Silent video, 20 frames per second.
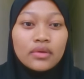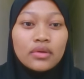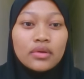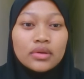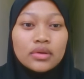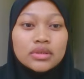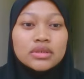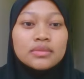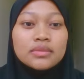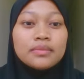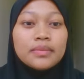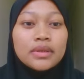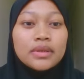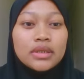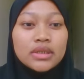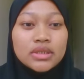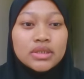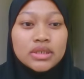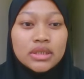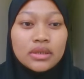cost
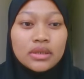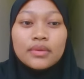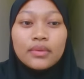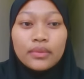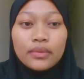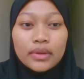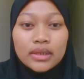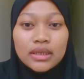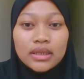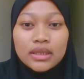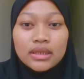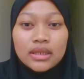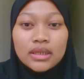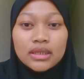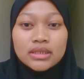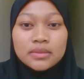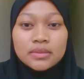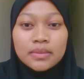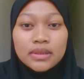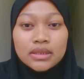prediction when
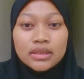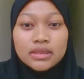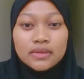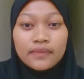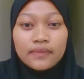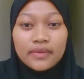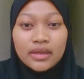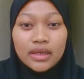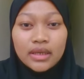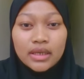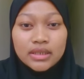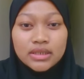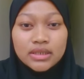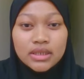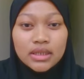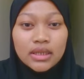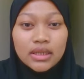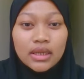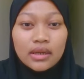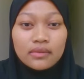detailed
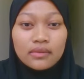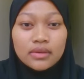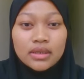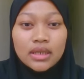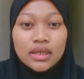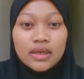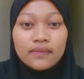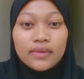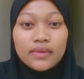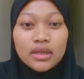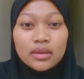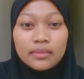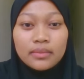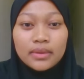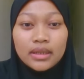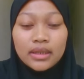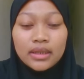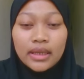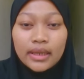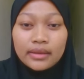specifications aren't
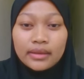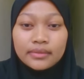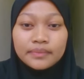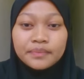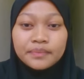available yet.